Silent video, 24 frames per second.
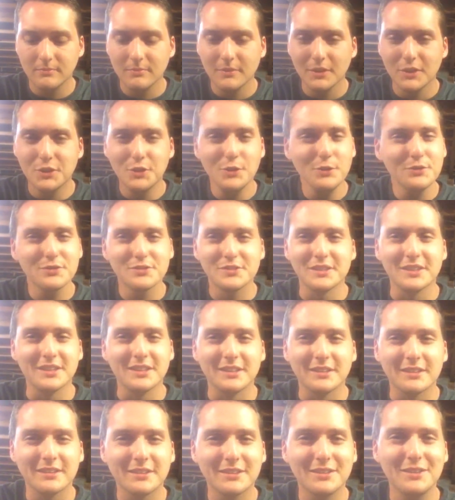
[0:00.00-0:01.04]
You'll see.
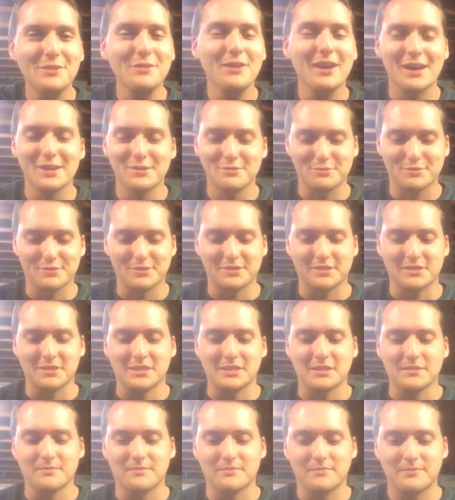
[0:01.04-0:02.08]
You guys will
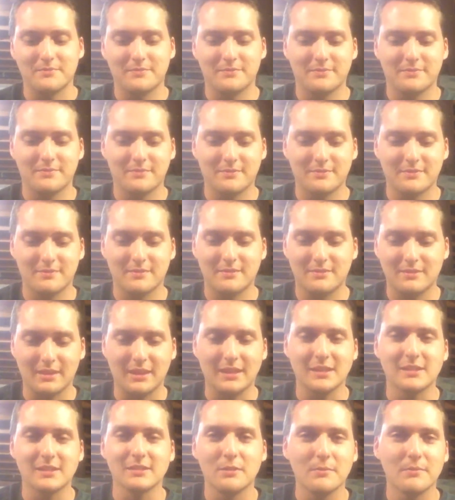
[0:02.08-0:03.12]
see.
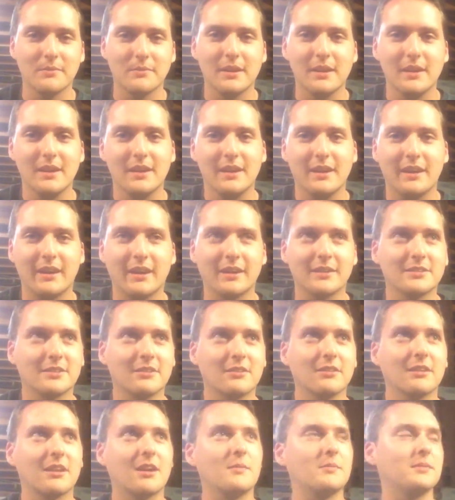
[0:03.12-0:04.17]
It's all it's all
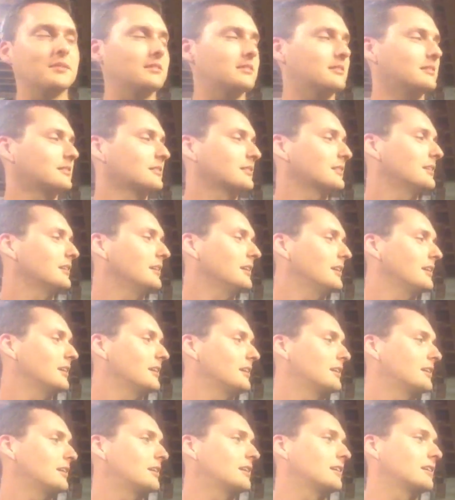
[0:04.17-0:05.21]
coming.
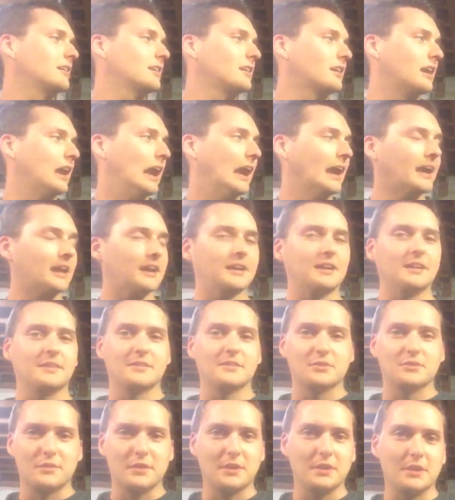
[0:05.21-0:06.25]
I gotta get this
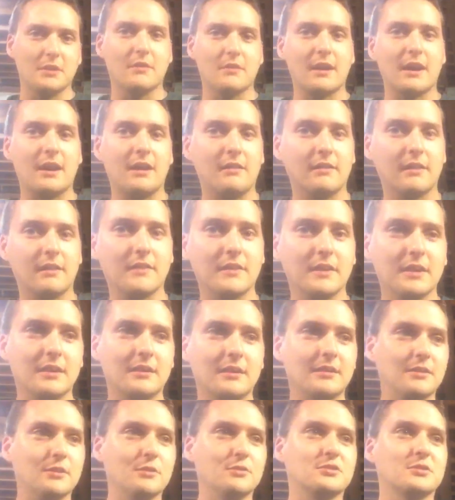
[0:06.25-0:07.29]
video out and then
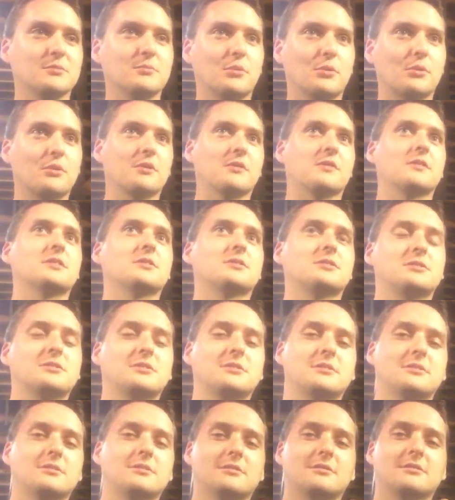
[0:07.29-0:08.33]
do some more to this
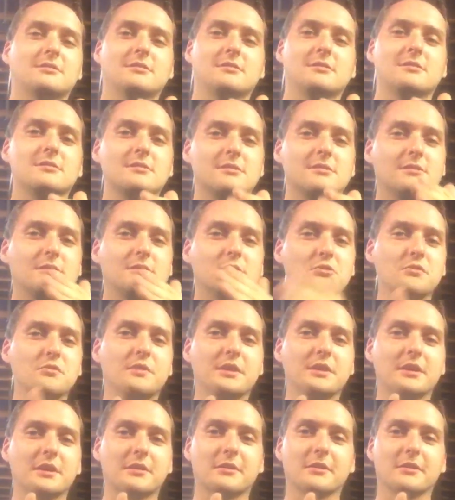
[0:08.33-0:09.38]
new
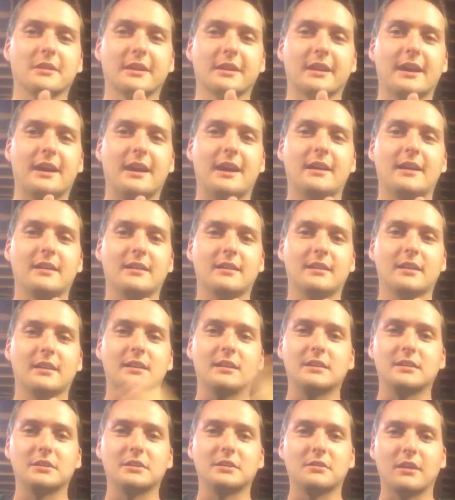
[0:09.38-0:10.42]
vehicle I got, and
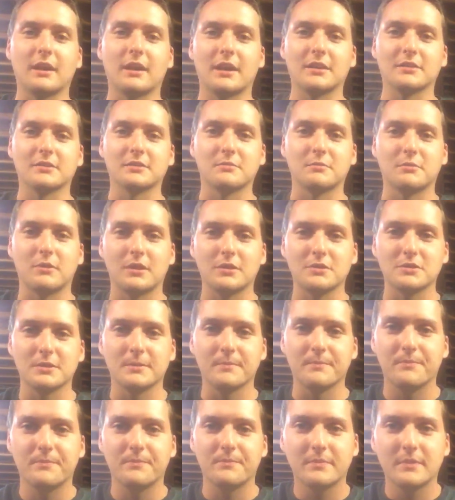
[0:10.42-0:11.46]
then you guys can watch it.
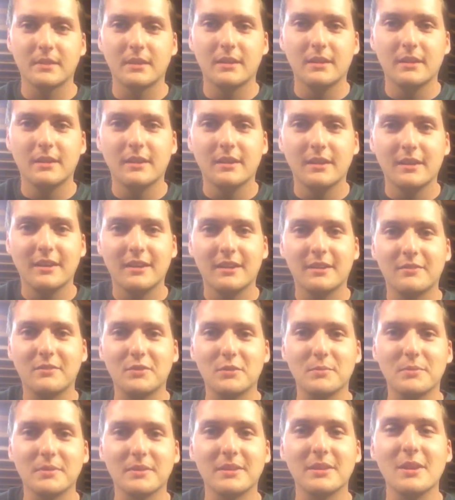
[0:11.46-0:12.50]
If you
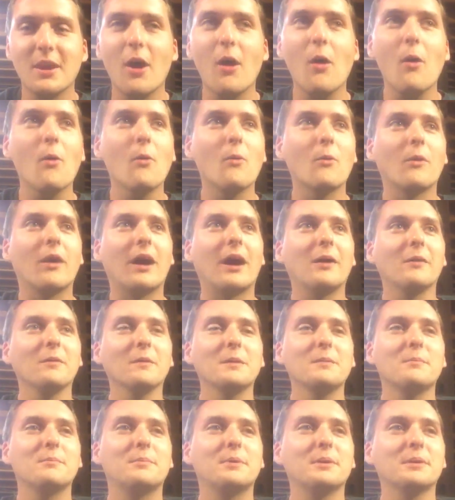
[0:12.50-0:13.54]
no, I only
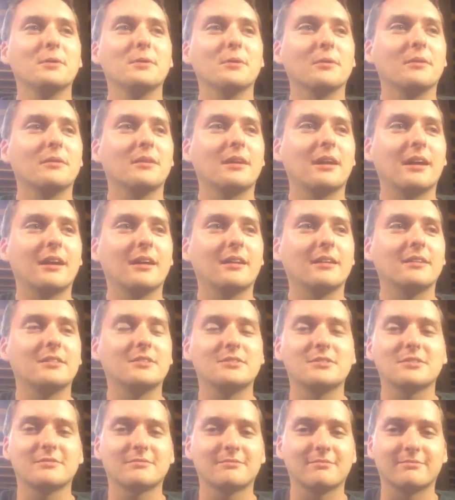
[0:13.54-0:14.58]
built
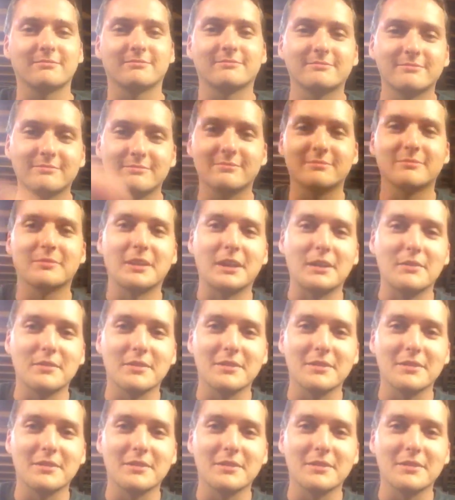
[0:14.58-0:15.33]
whatever.